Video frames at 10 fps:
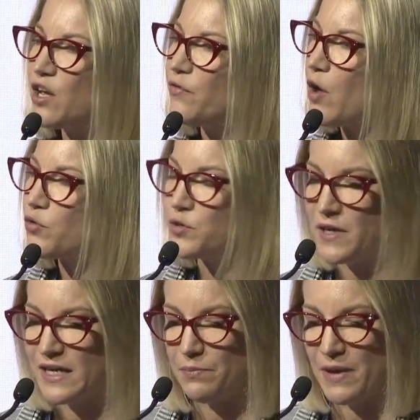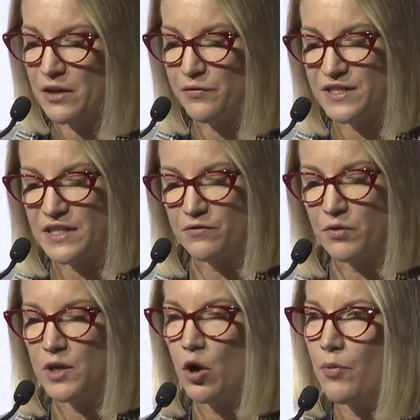of ultimately benefiting
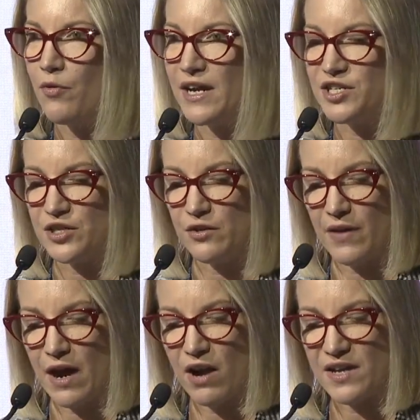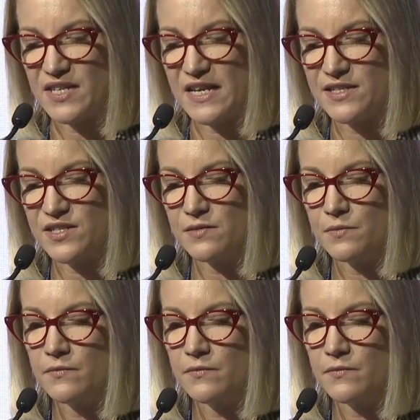from the operation of our assets.